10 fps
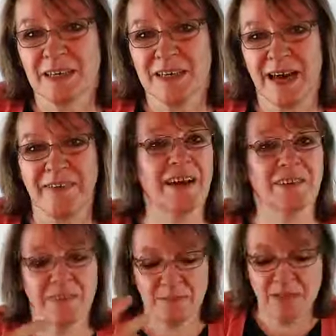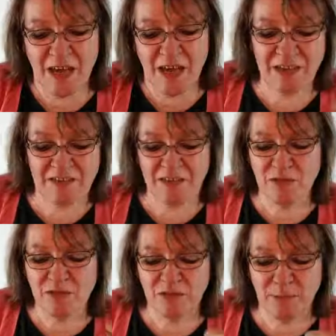And that's, it's
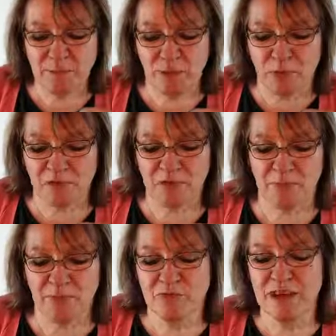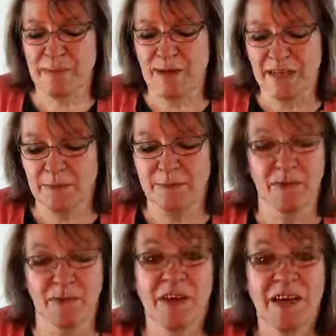those subpoints should be really made up
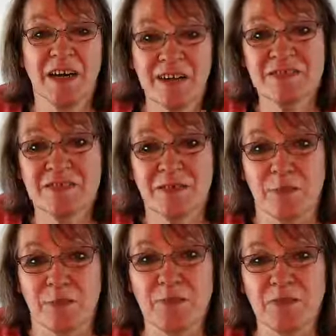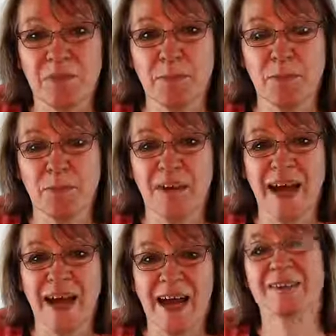of some simple
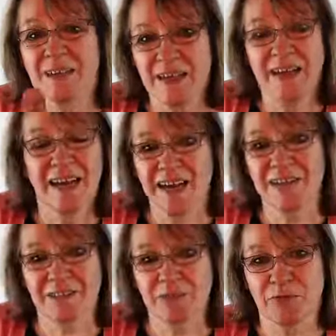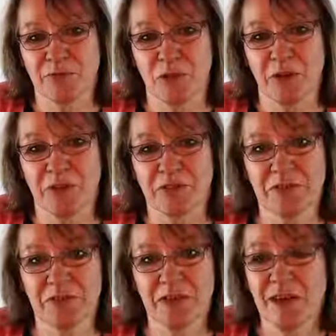facts and some
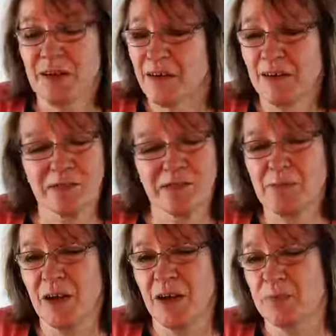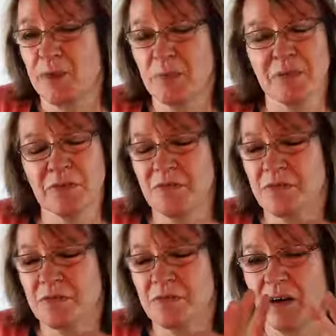stories. Not too much. People
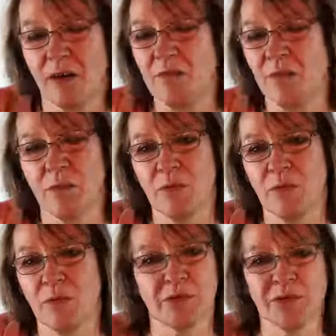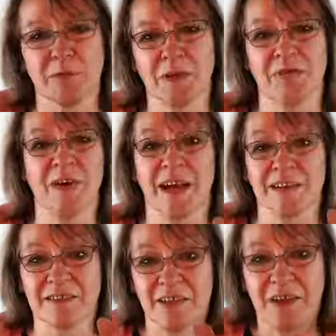just get overwhelmed with too many
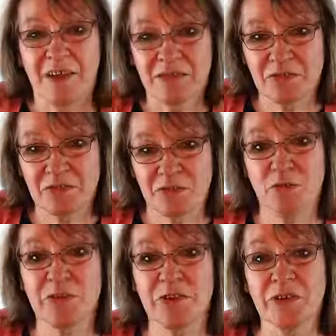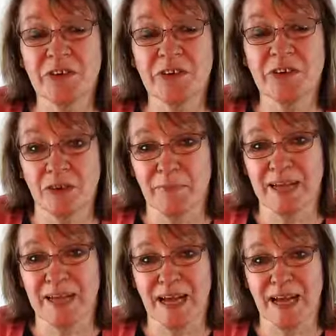facts. Stories are what
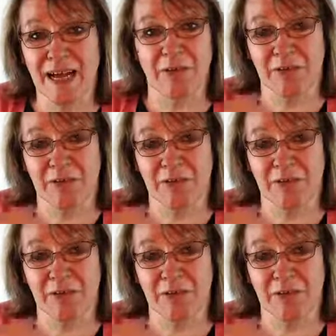make it happen.